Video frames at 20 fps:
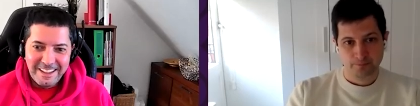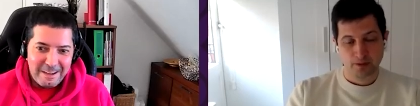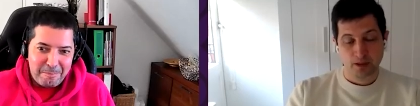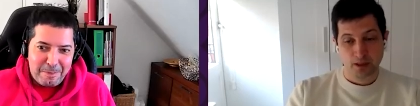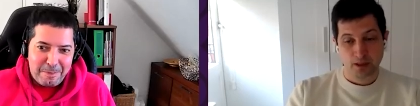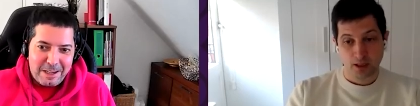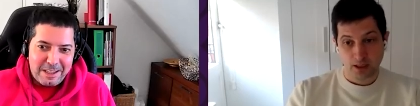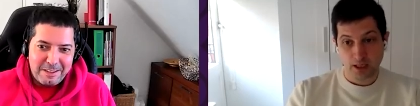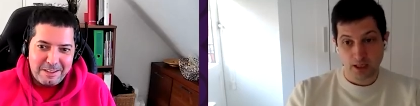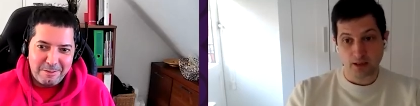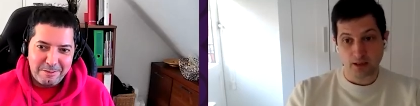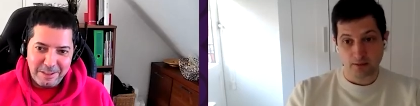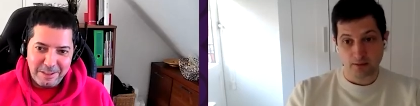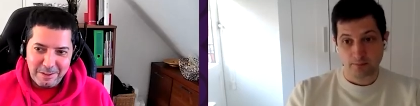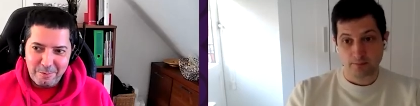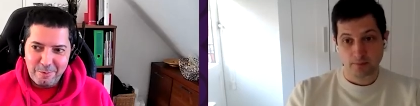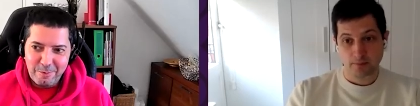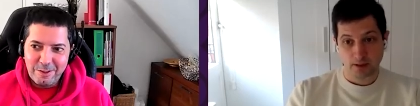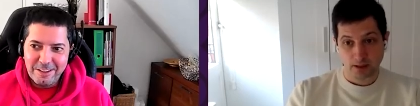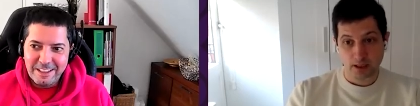Speaker 1: a part of their
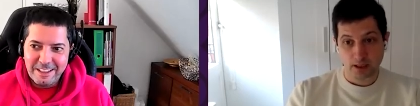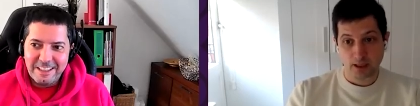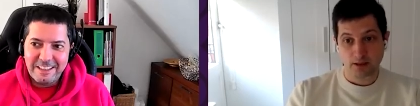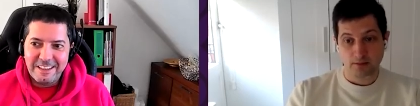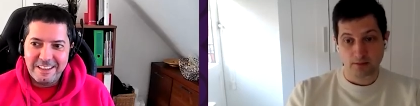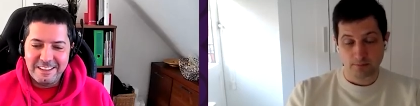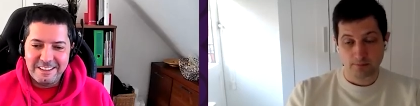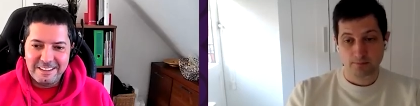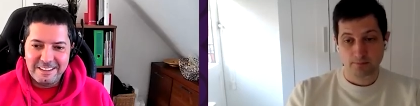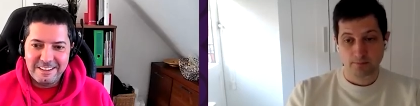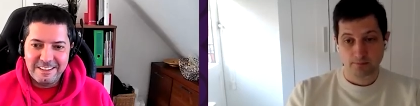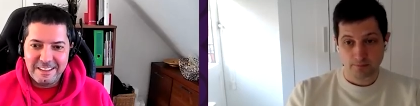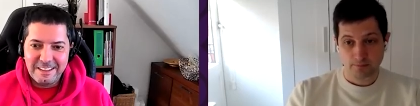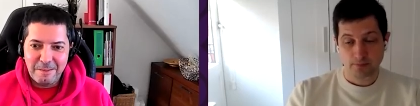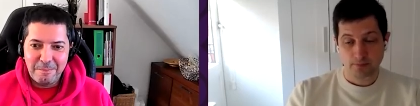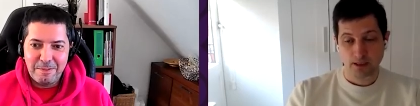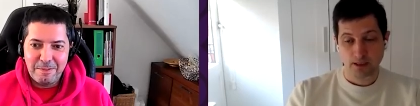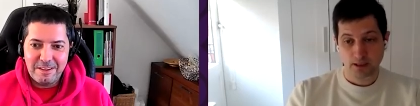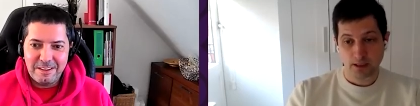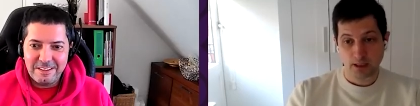work at is. least a
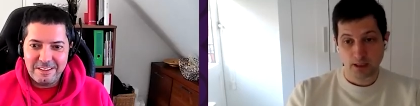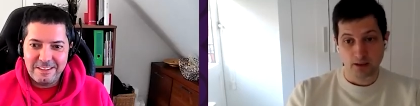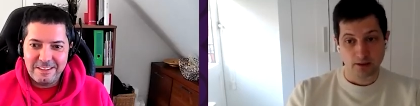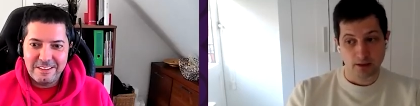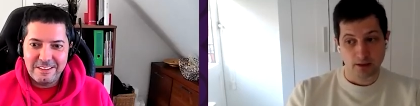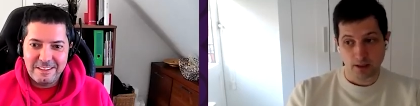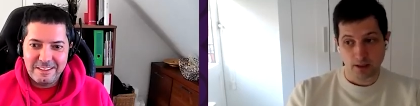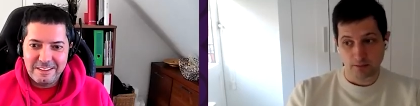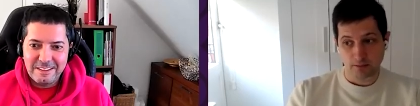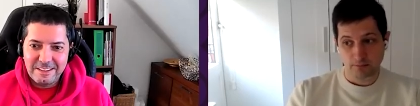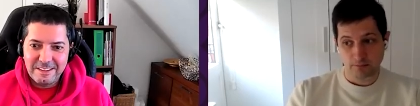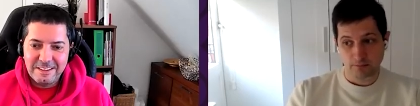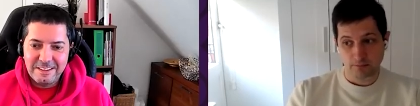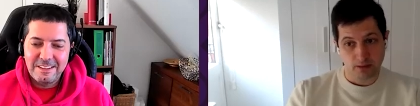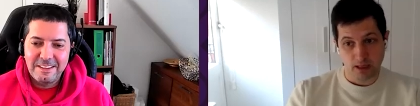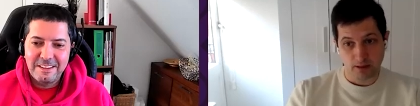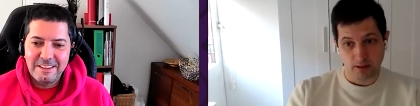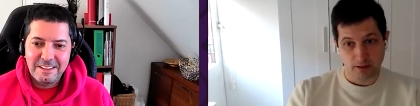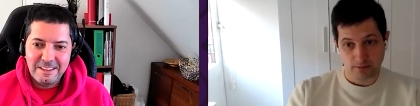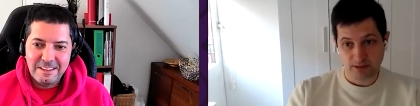part indeed
Speaker 2: it, eh,
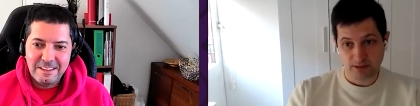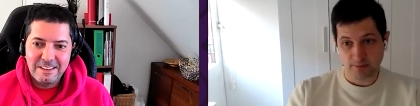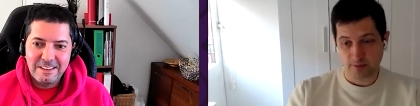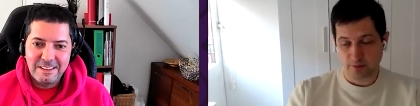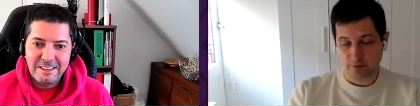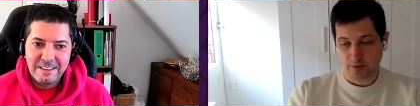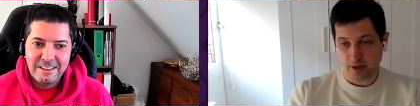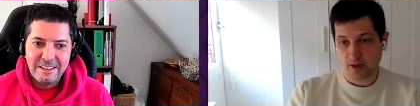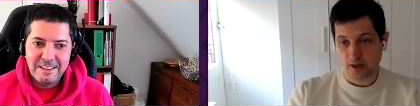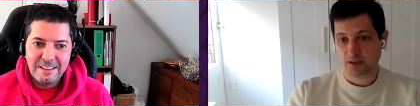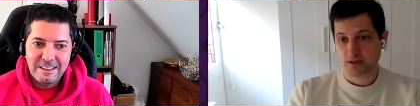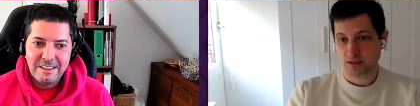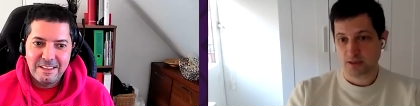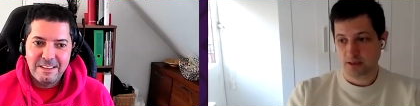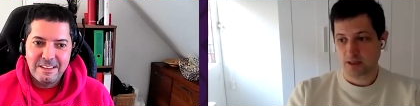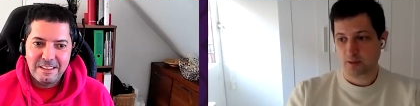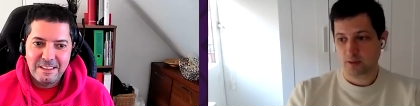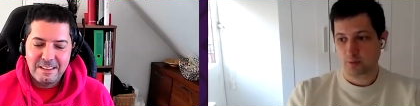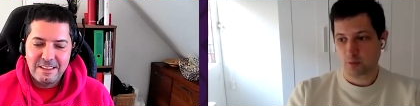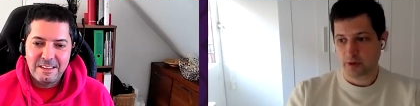uh, some creators
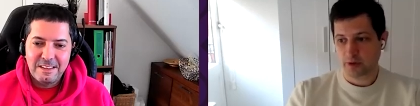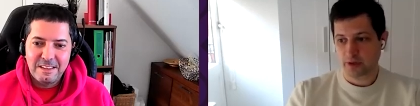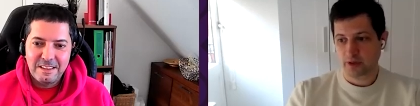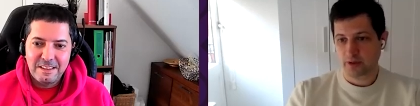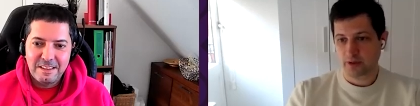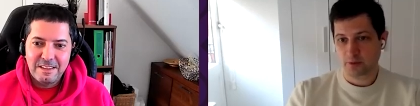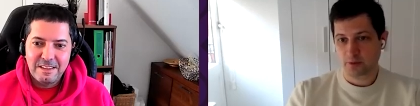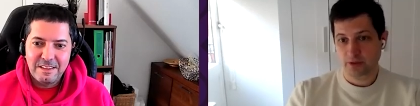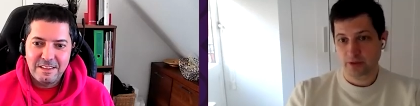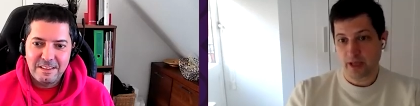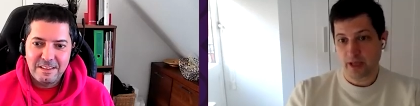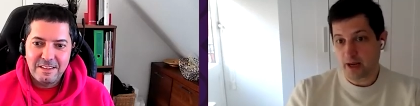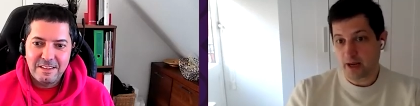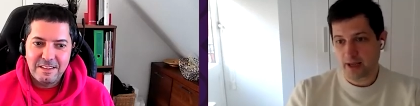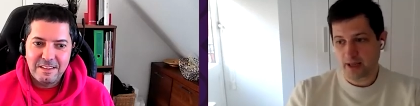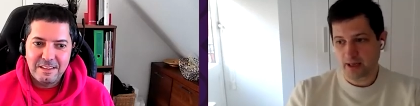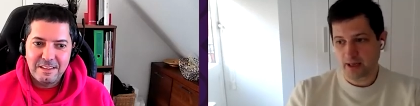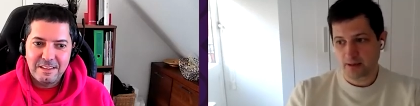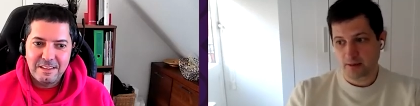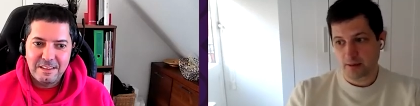are, are worried on the other
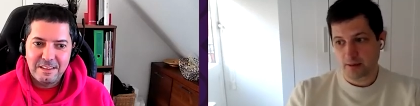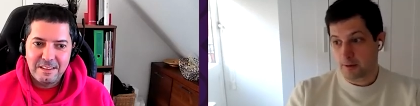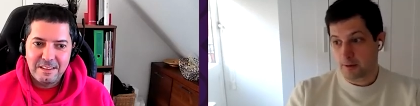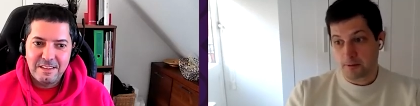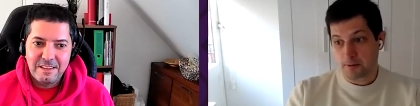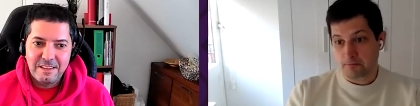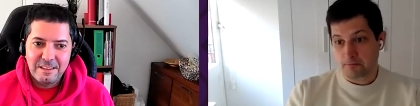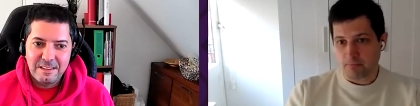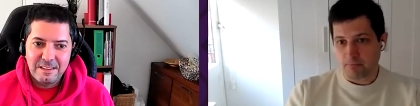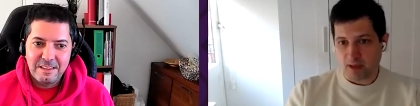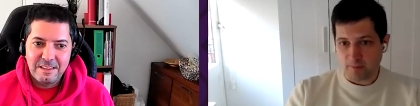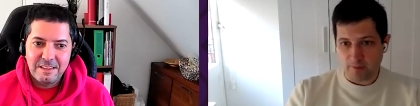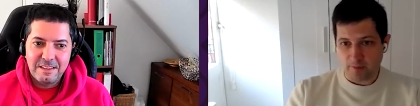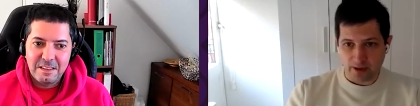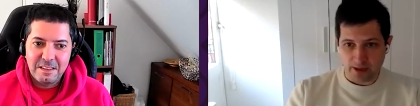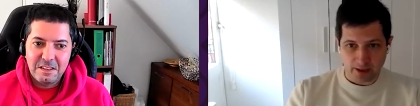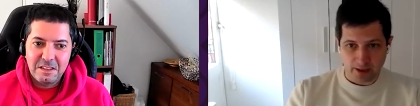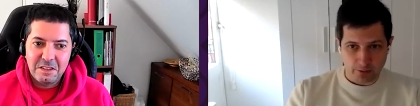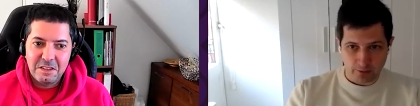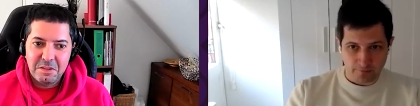hand maybe
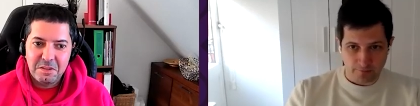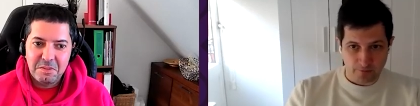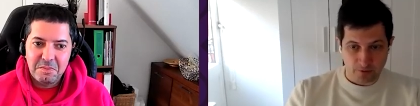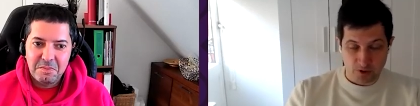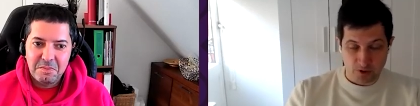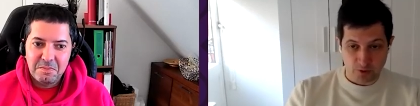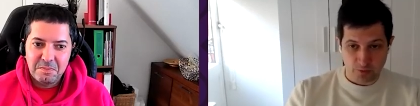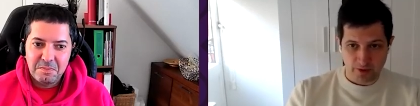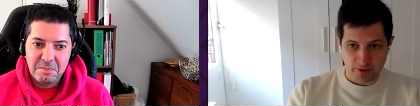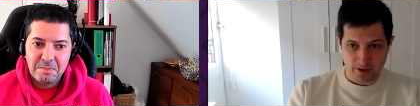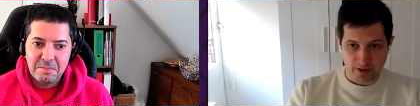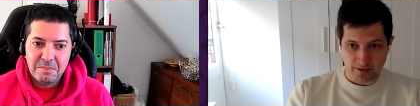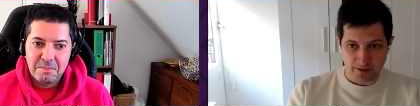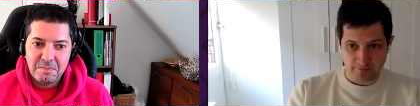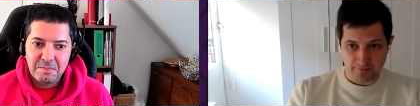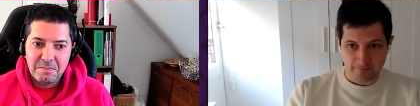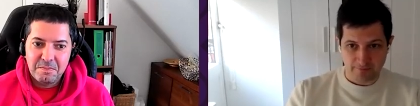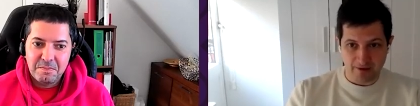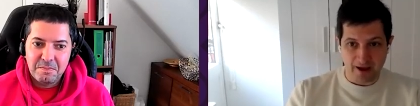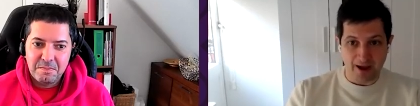we get to a future where the
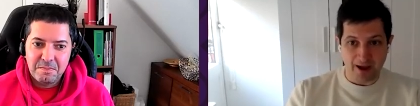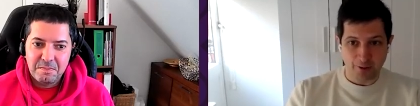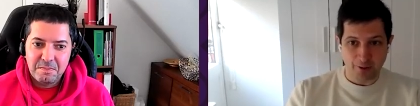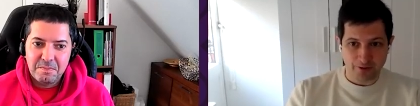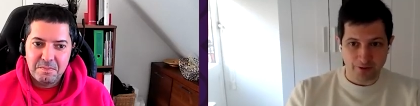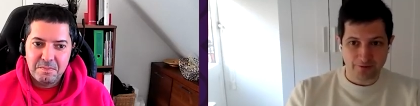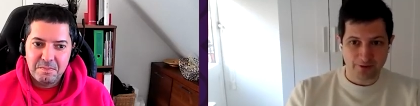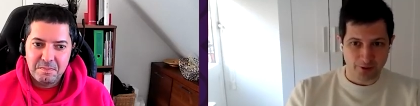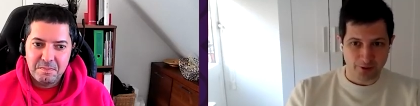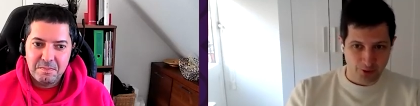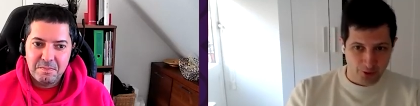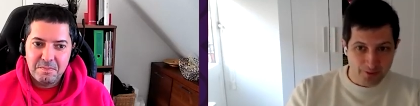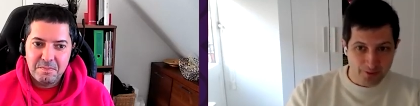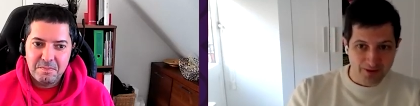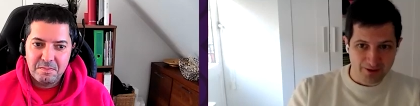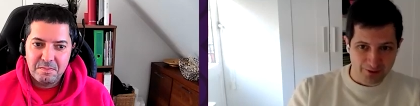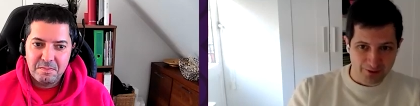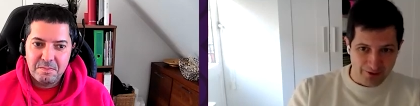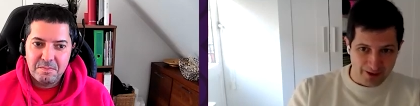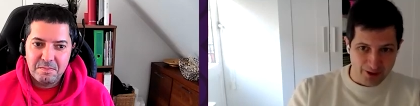value of a human